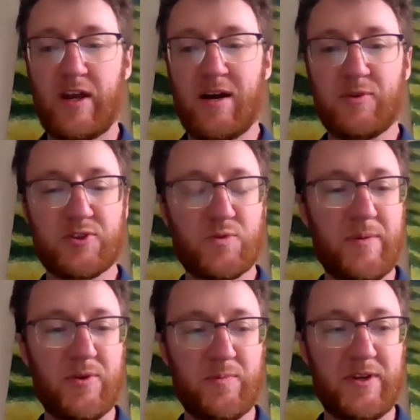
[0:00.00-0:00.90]
You'll
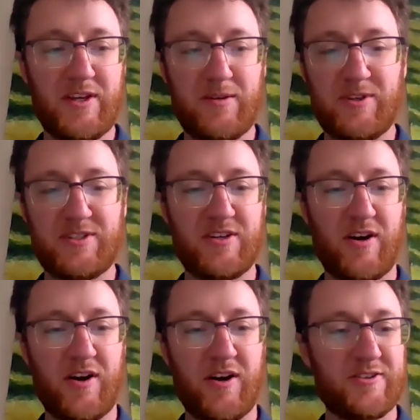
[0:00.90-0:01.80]
swipe your PEBT
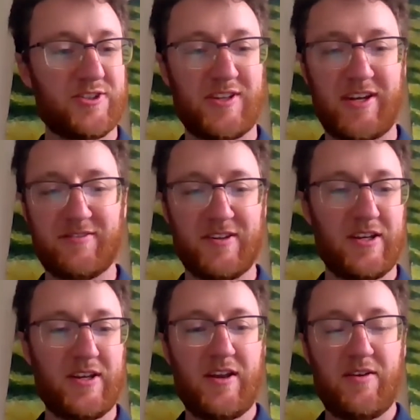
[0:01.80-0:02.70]
card, just like
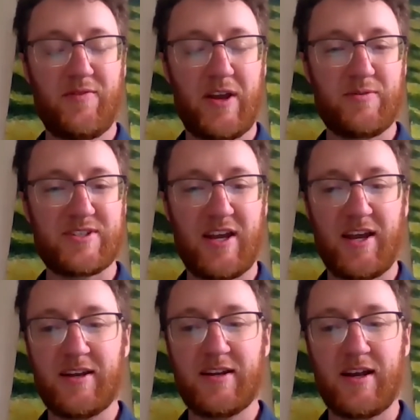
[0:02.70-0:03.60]
Faye was
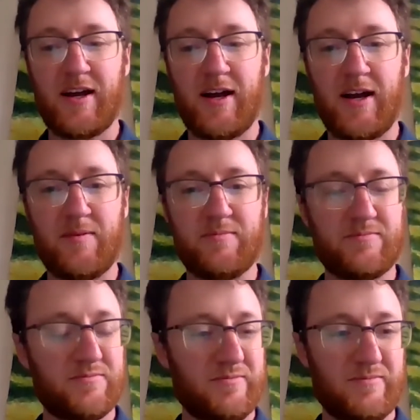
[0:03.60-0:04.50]
saying,
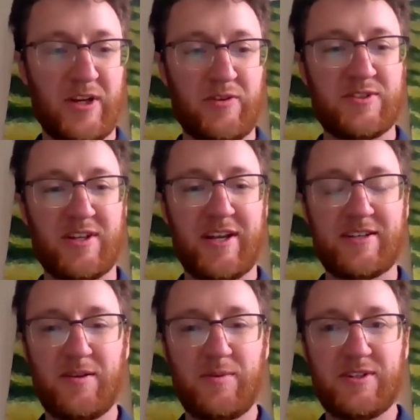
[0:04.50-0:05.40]

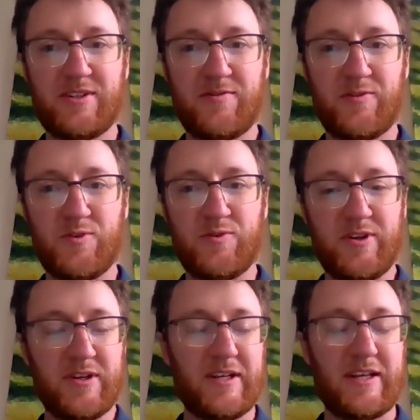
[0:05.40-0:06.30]
select EBT
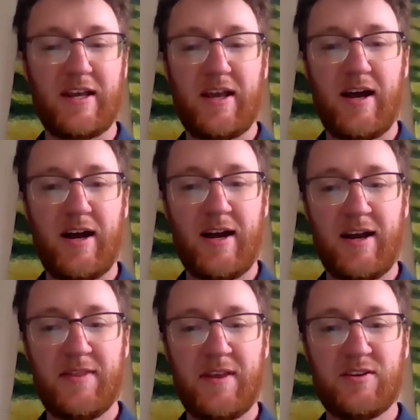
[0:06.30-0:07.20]
food,
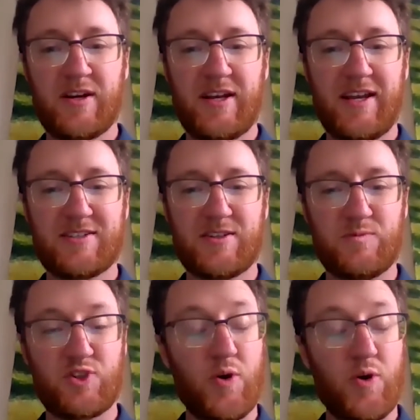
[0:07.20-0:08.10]
and then you're going to get
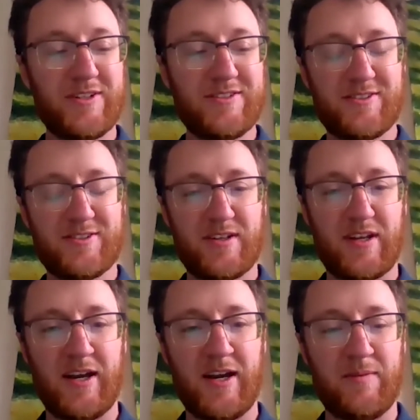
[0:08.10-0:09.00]
some tokens
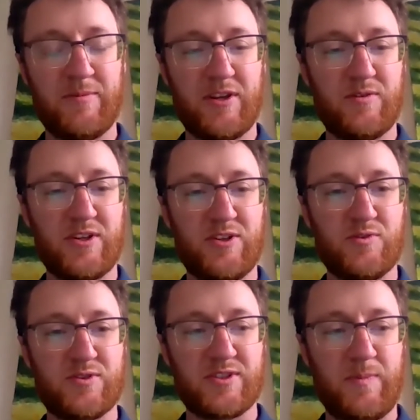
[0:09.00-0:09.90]
that you can
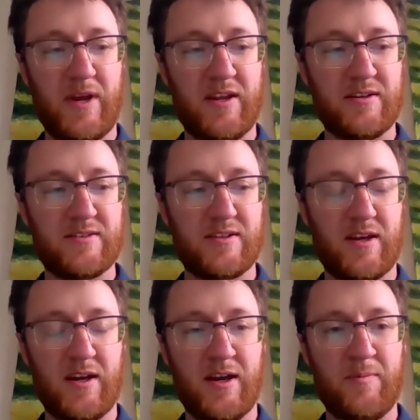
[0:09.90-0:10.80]
use to spend
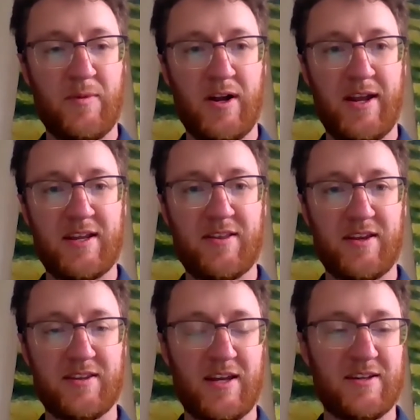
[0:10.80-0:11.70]
on
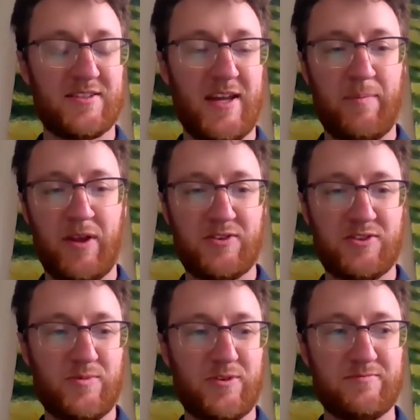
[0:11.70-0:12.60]
anything that is SNAP
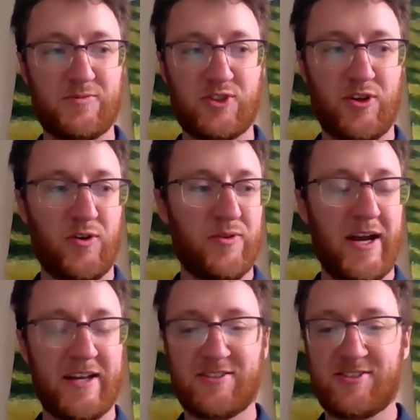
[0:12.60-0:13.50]
eligible. So
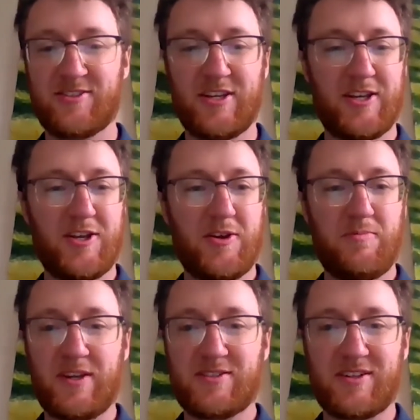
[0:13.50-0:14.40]
that's
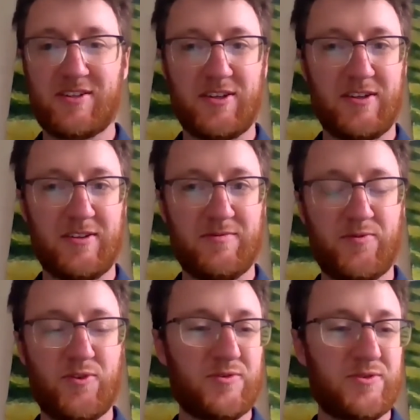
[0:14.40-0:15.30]
basically
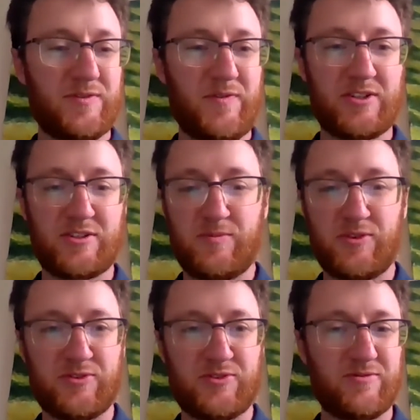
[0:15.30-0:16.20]
fruits,
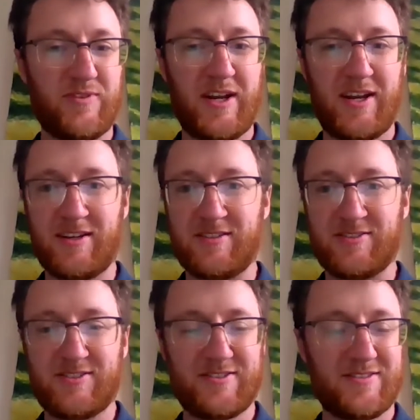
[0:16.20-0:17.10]
vegetables,
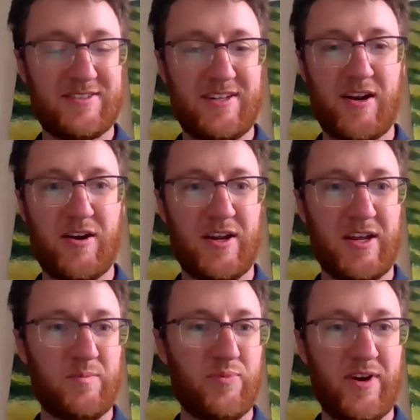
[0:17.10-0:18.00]
grains,
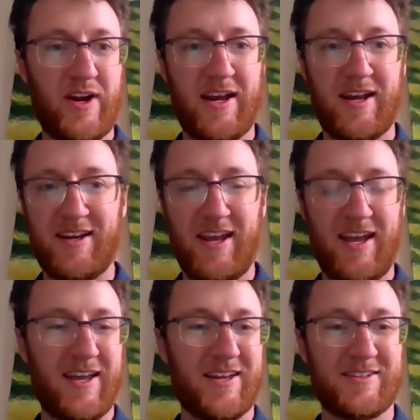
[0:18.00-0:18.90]
dairy, bread,
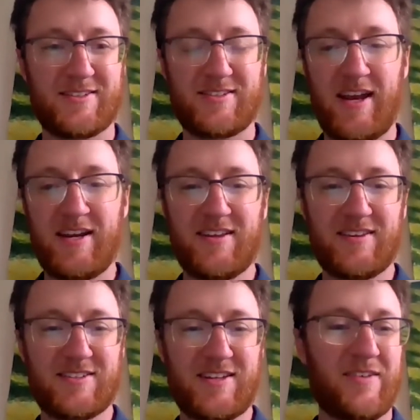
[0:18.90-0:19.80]
eggs,
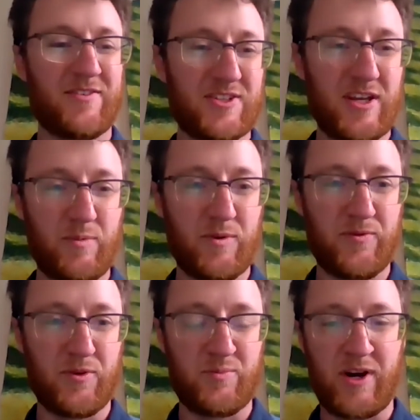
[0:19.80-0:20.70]
anything that's kind of a staple
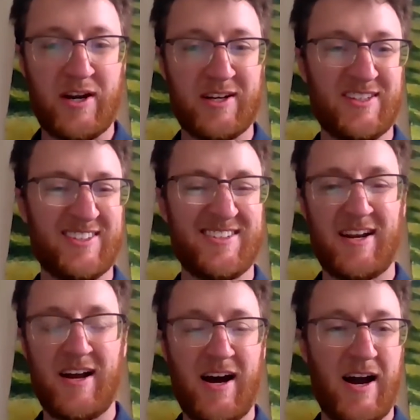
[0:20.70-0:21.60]
food product that's
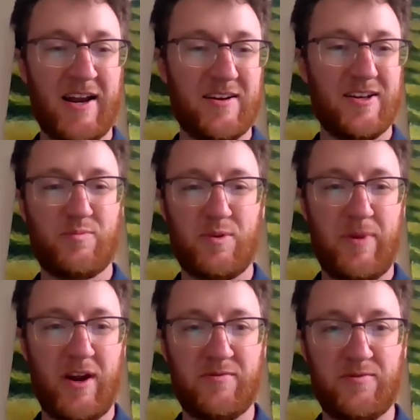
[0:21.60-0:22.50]
a hot
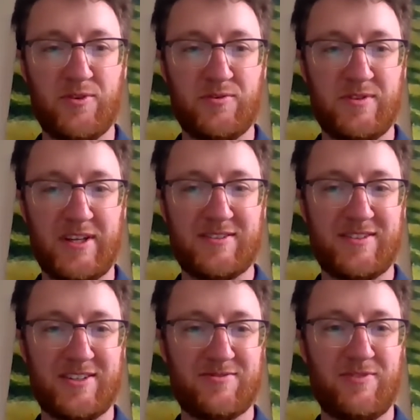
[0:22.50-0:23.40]
prepared food
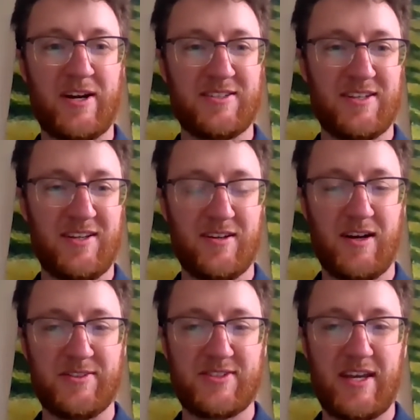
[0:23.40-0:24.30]
that's ready to eat
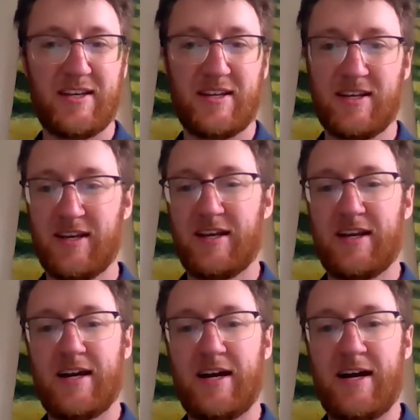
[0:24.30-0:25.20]
on site.
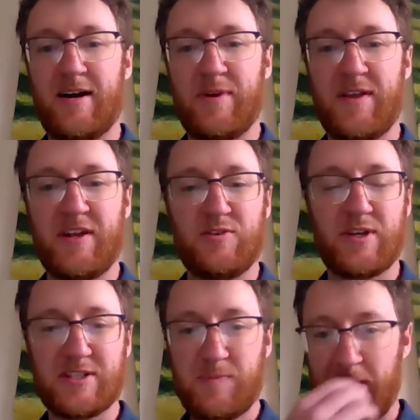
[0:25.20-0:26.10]
And then you
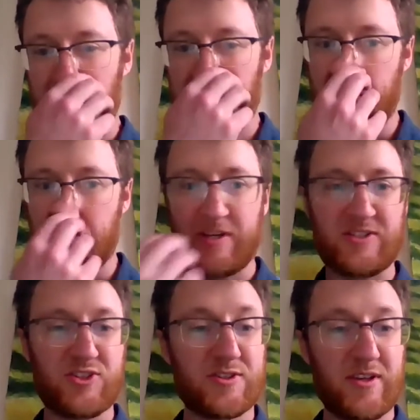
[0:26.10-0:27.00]
can spend those
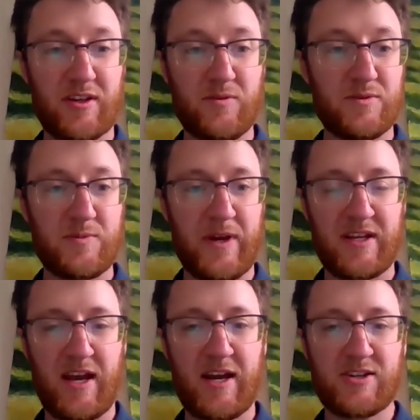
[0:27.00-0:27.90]
tokens just like you would
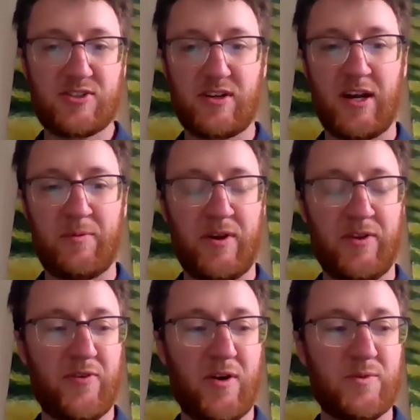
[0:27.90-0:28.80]
spend cash
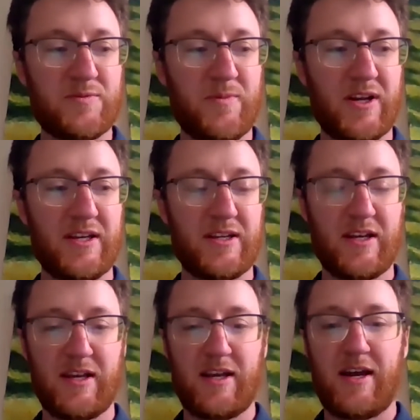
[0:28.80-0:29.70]
around the farmer's
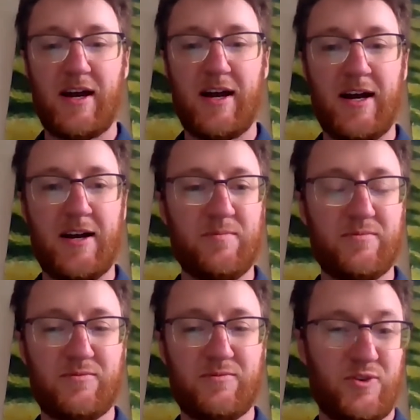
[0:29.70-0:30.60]
market.
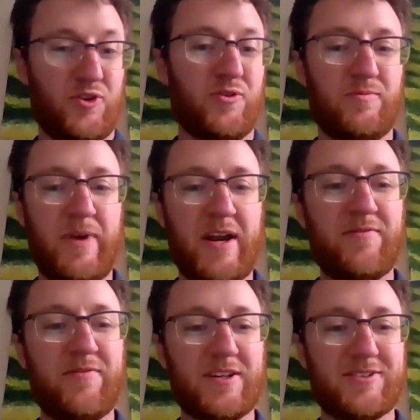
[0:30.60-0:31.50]
You'll
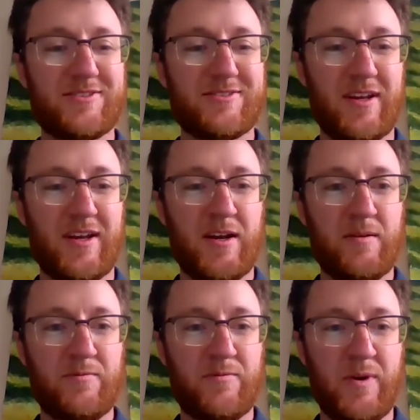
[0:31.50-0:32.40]
benefit
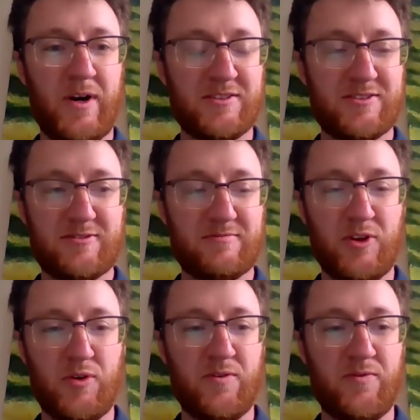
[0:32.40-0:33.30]
Vermont's
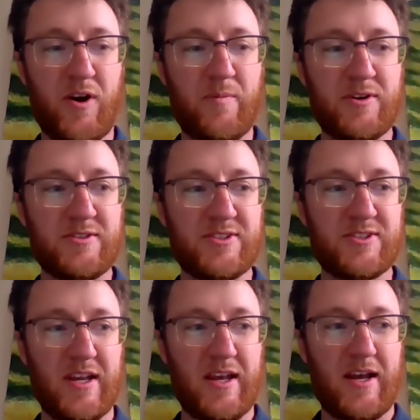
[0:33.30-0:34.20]
local
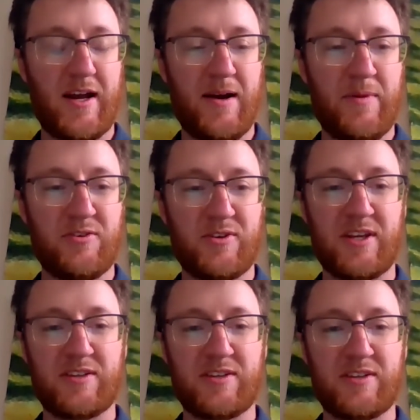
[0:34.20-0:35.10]
farmers, and you'll
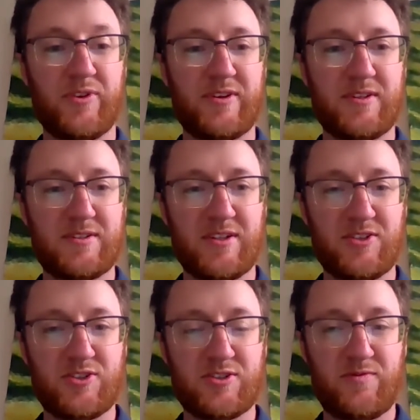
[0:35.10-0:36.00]
get some really
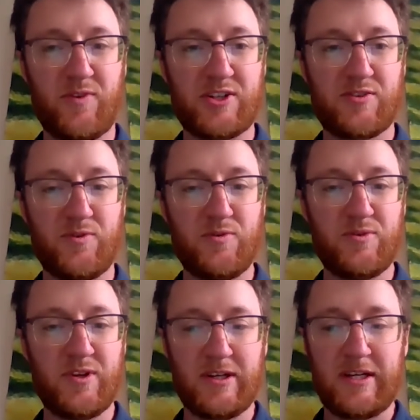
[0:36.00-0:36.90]
delicious fresh
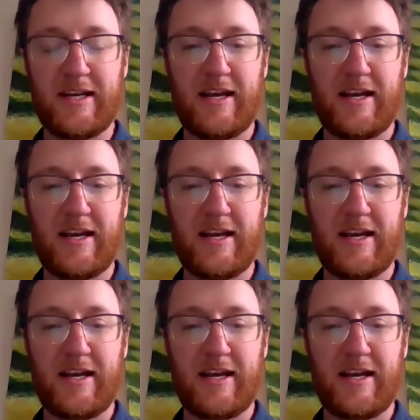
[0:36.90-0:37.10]
food.